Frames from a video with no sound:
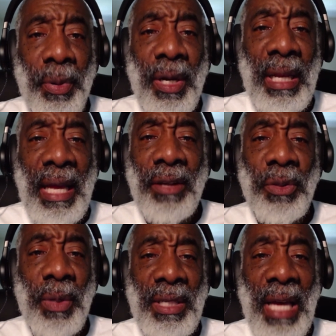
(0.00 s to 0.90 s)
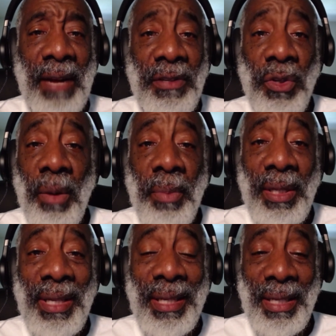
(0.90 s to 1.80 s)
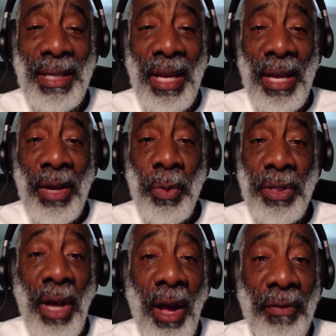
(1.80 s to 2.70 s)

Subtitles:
letters on the side of Starbucks doesn't resolve